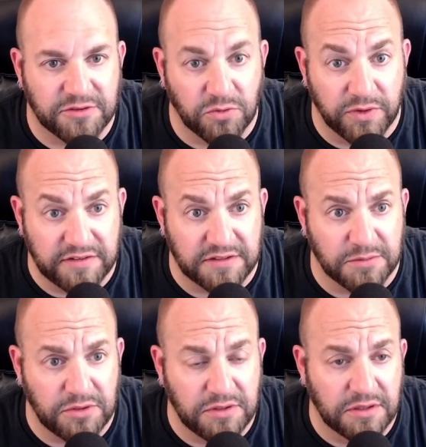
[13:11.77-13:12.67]
So
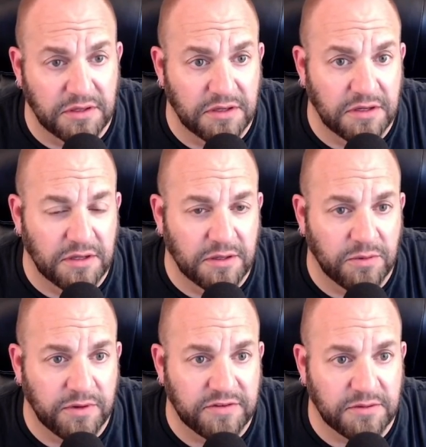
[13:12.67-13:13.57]
reasonable,
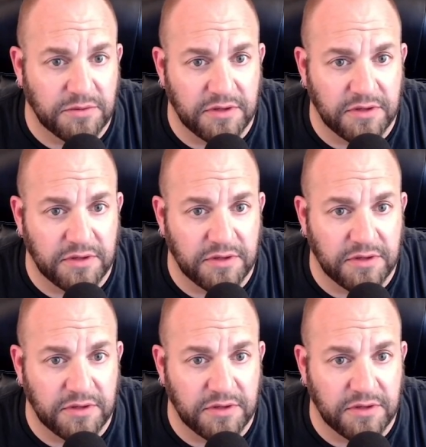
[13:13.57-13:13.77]
reasonable.